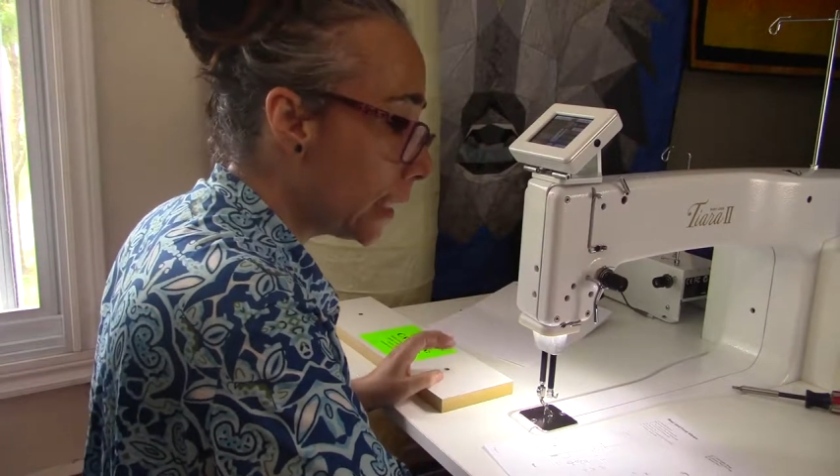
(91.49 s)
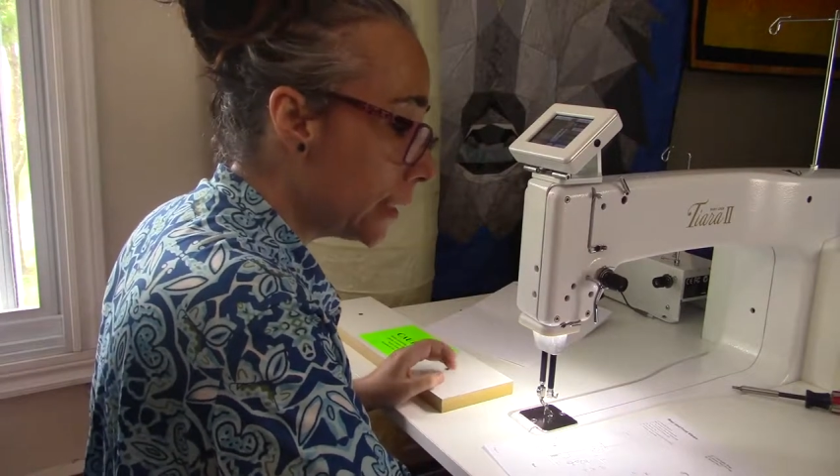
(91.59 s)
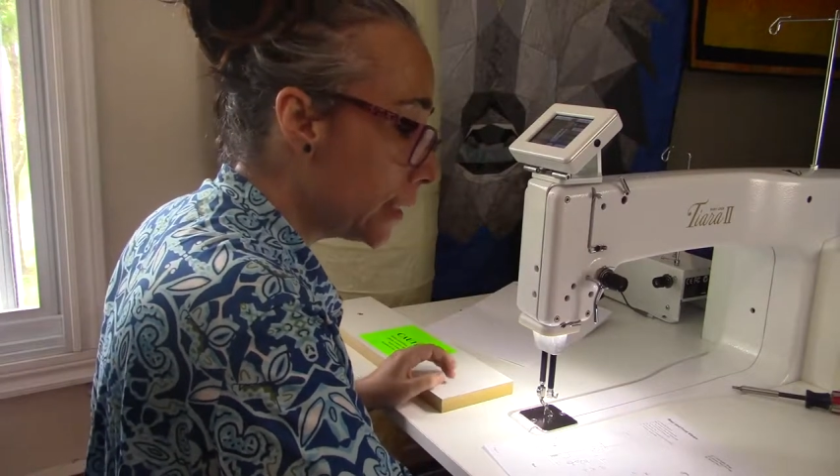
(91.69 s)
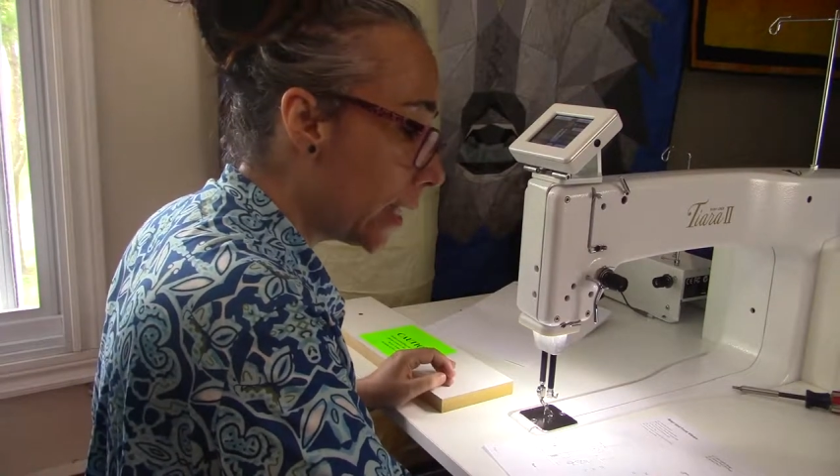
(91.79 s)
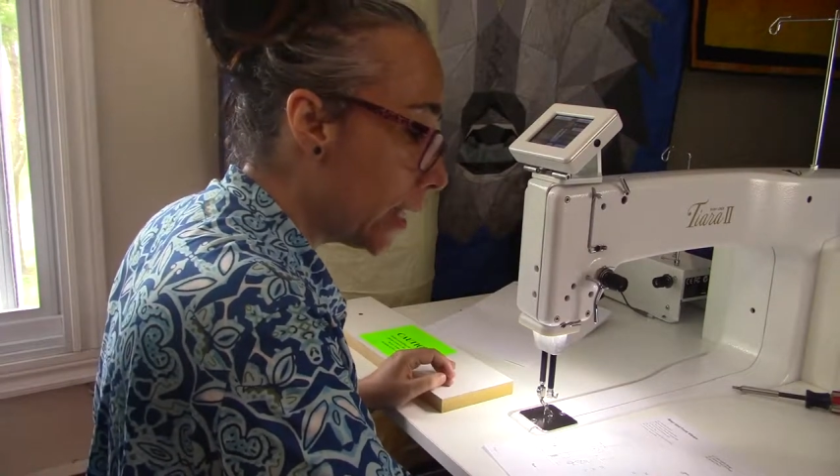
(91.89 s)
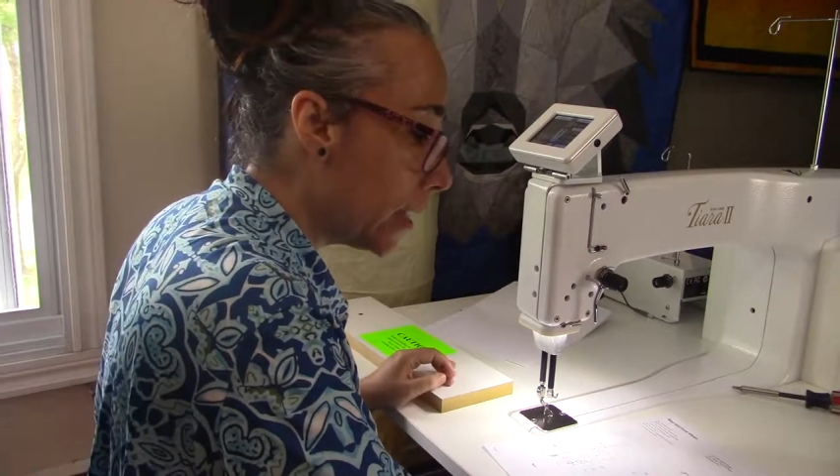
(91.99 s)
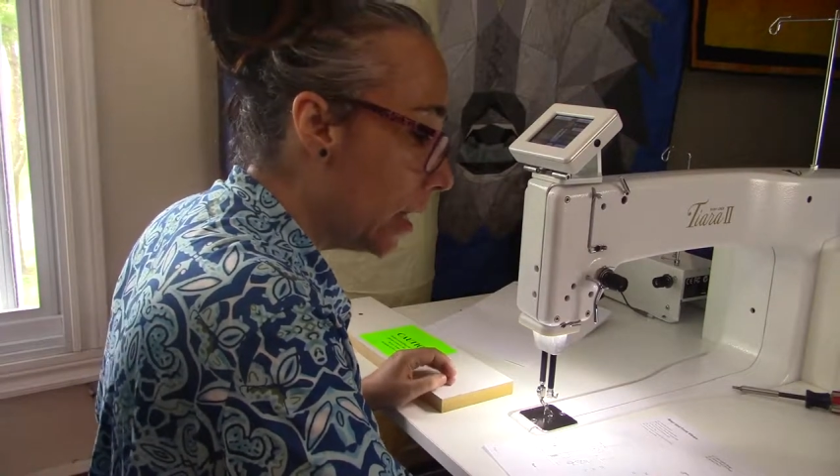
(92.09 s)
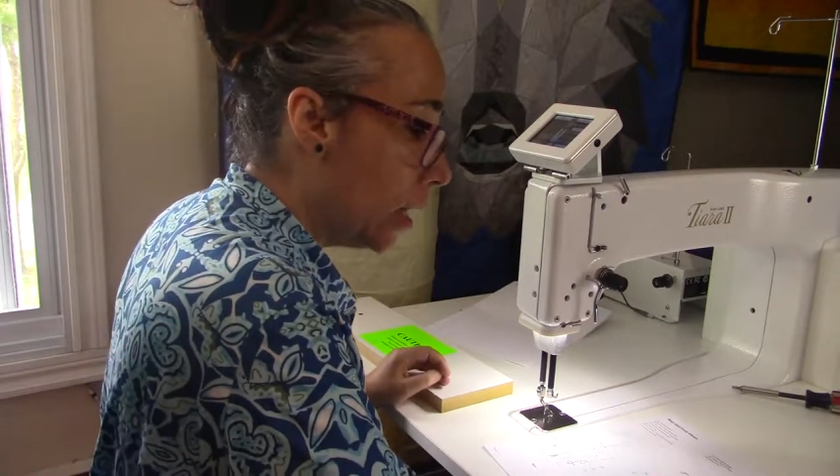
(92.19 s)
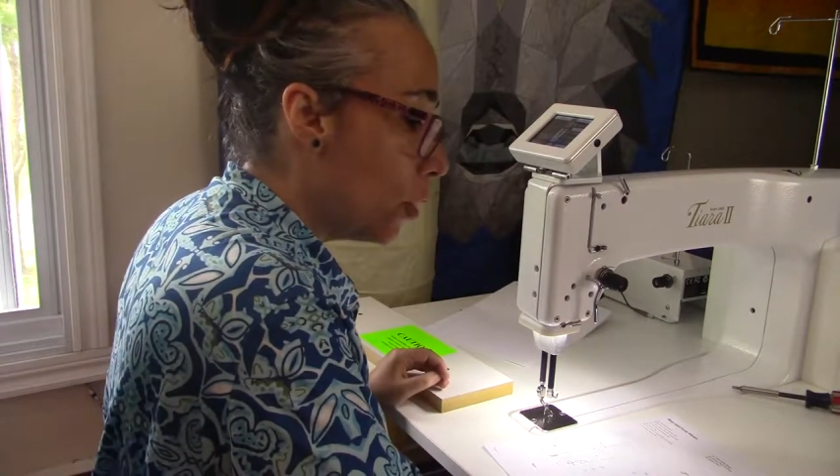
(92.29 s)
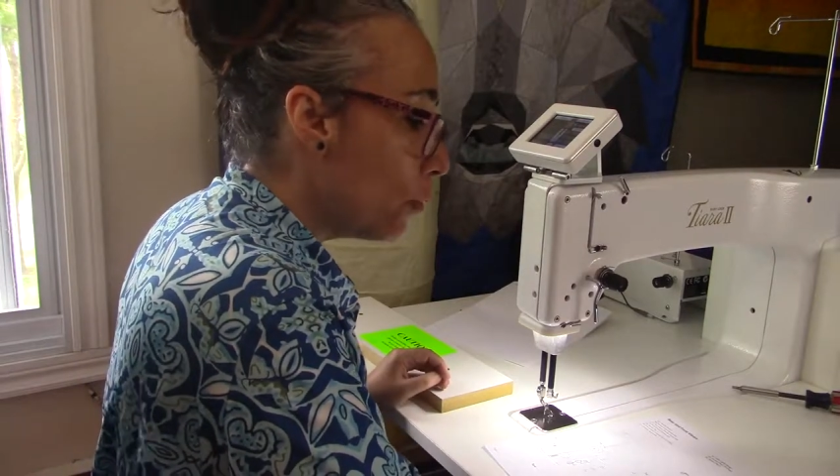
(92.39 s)
they say
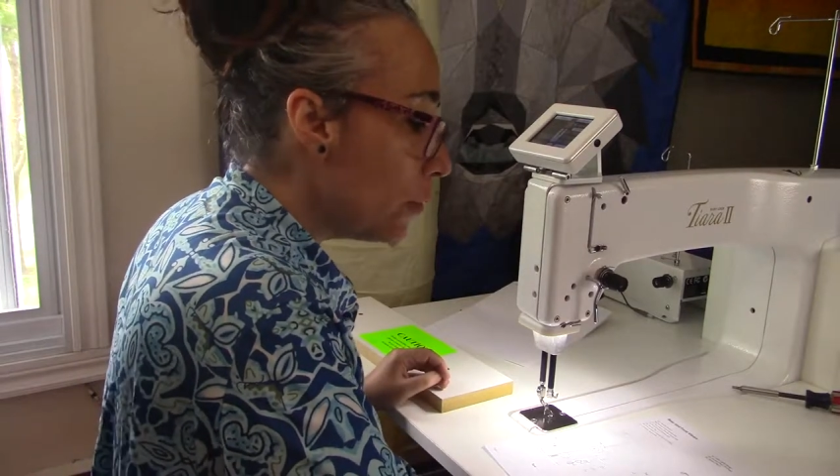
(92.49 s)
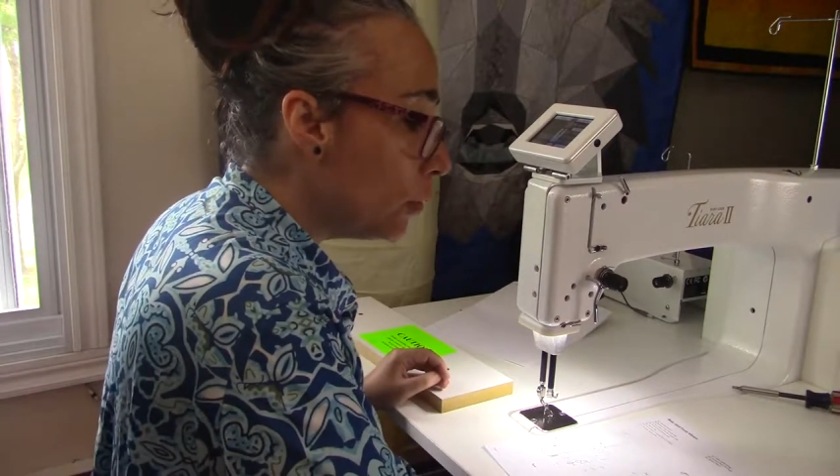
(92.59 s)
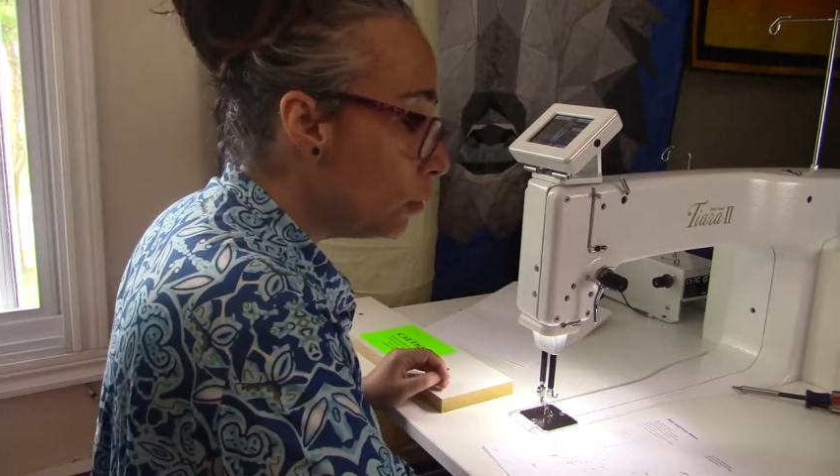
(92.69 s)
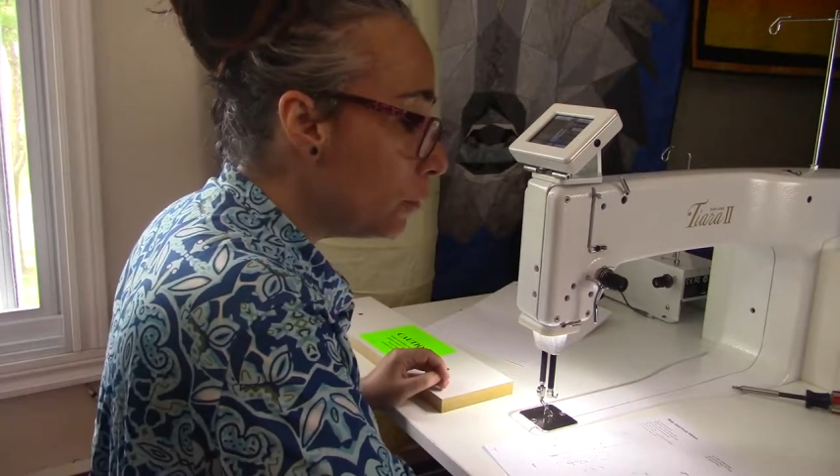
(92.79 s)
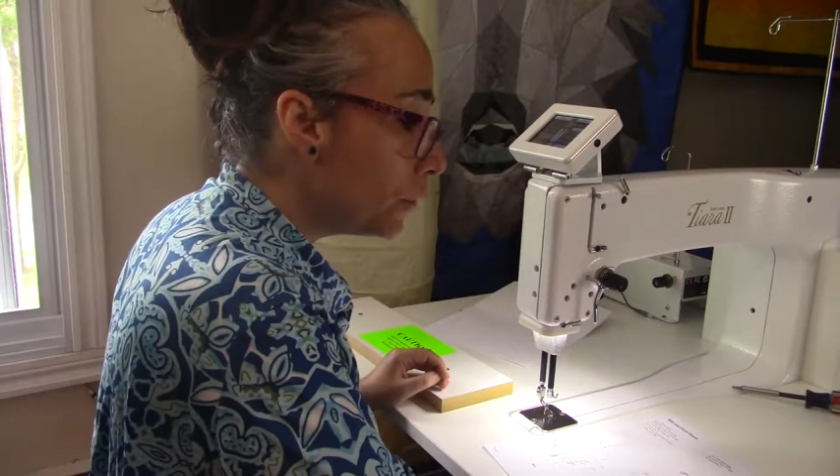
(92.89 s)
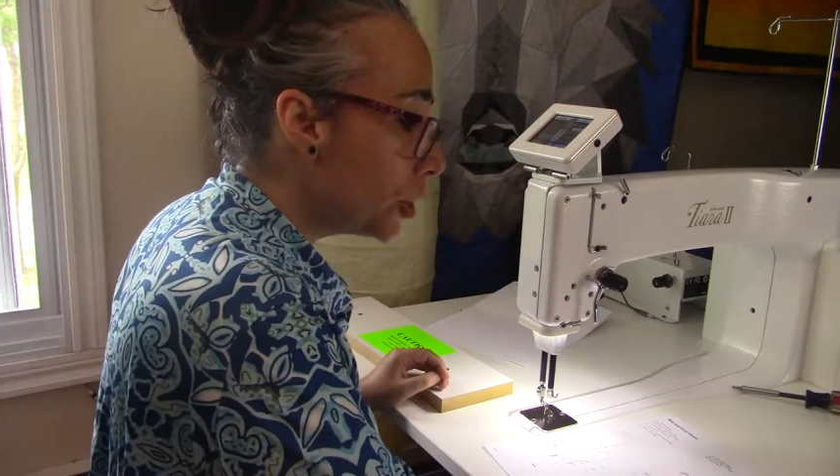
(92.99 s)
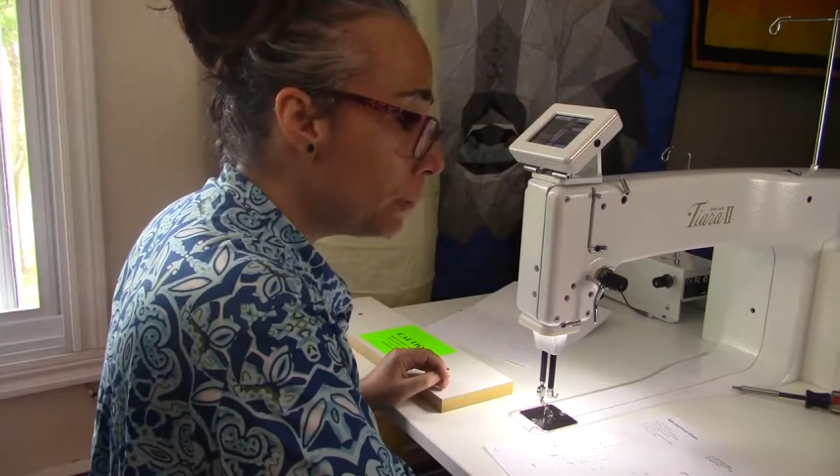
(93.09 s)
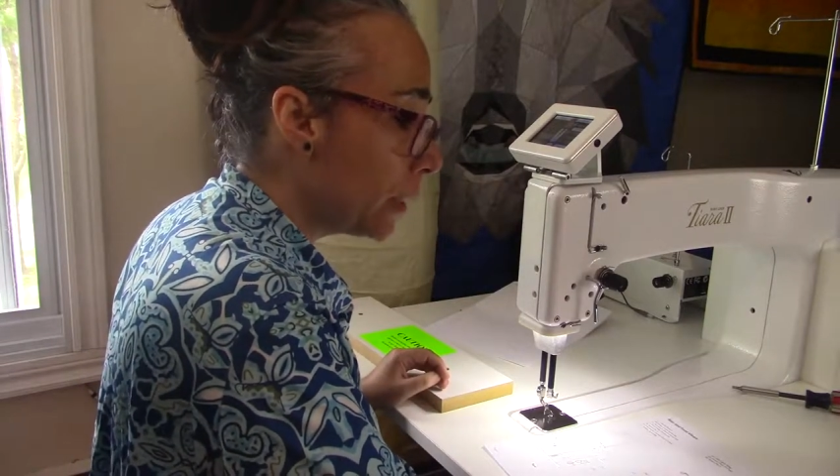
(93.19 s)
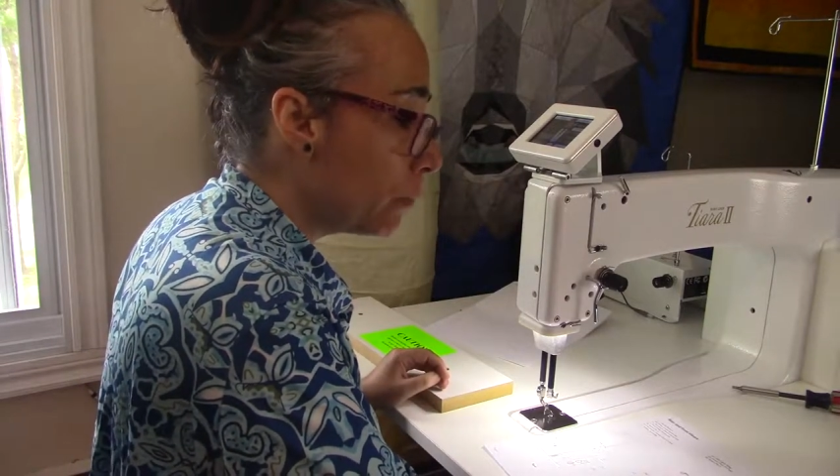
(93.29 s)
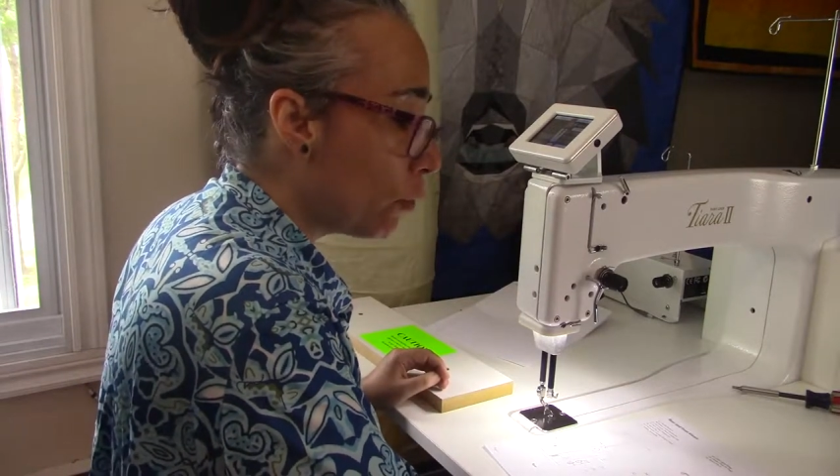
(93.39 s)
remove
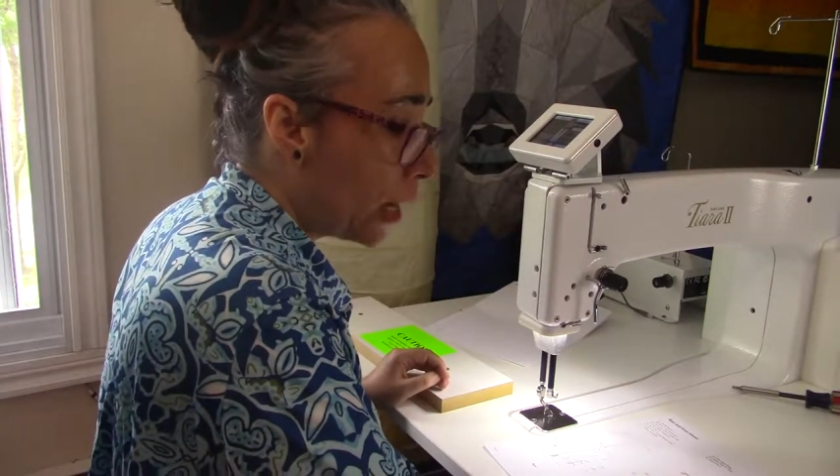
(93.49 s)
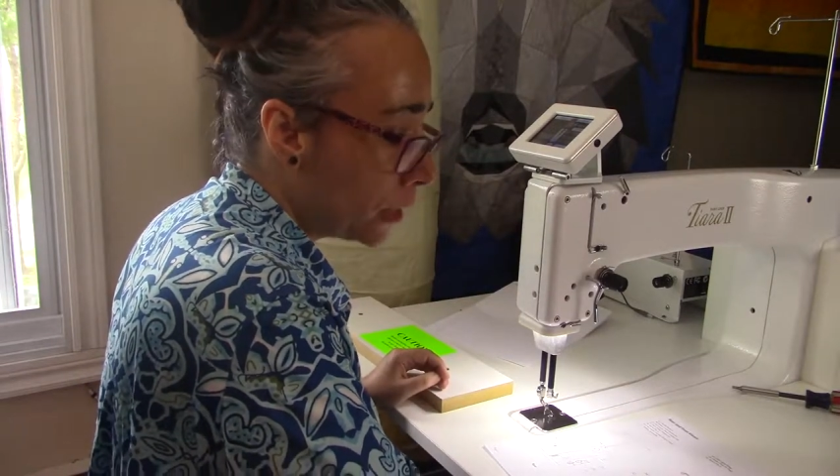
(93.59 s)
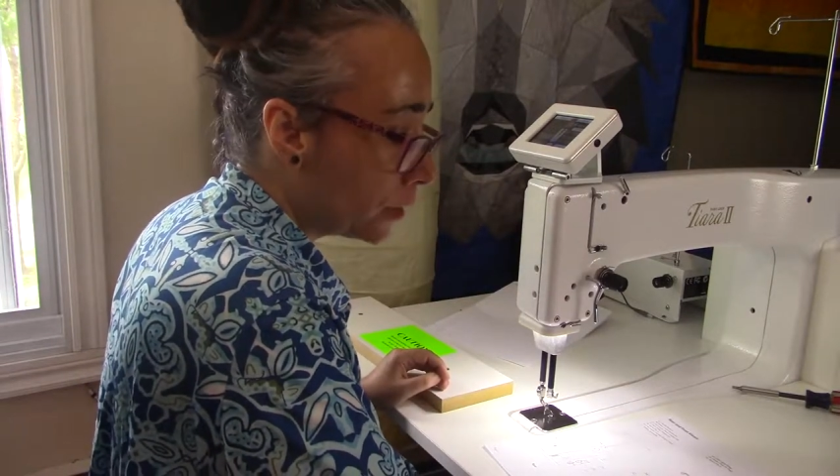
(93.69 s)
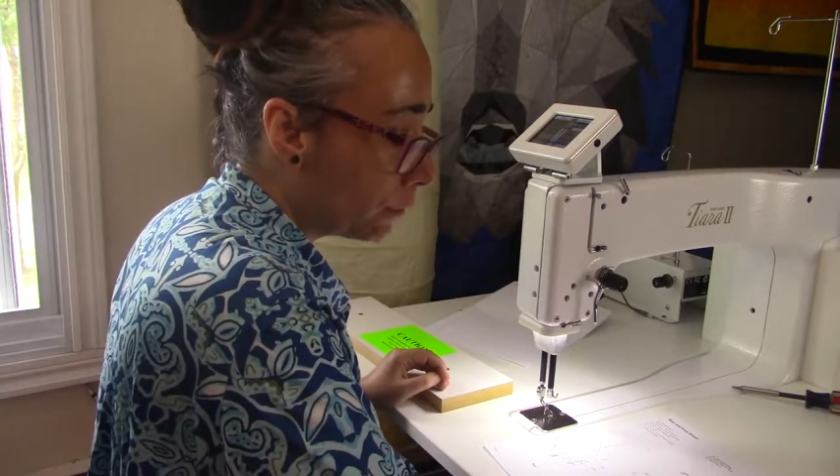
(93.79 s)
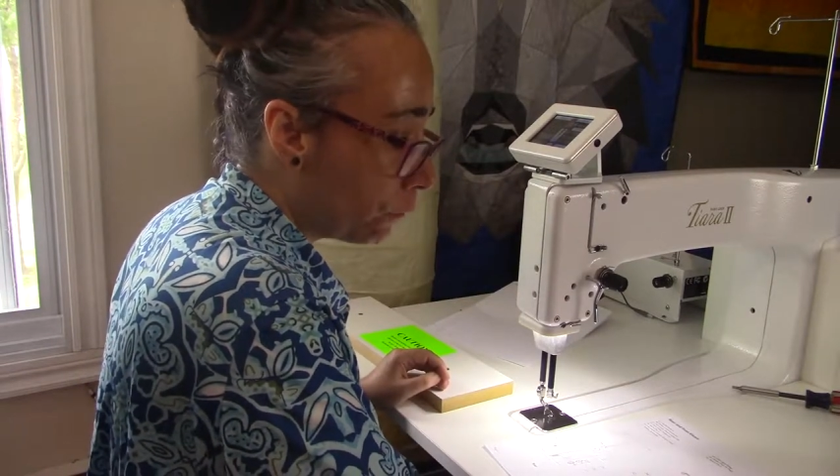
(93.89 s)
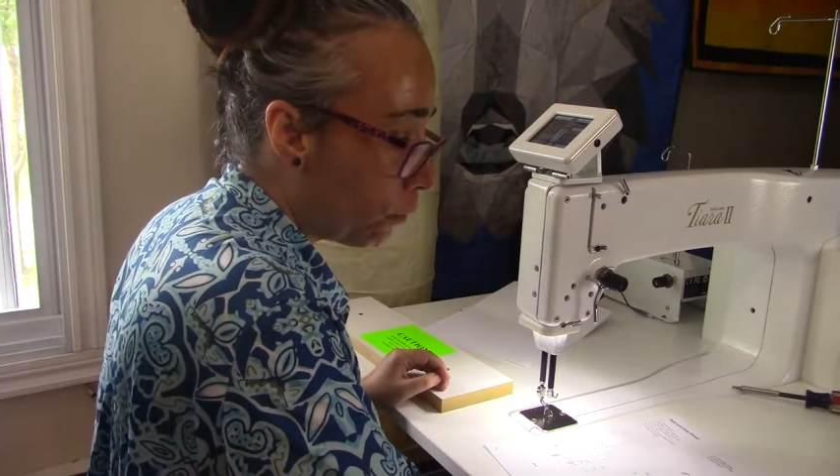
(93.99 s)
shipping brace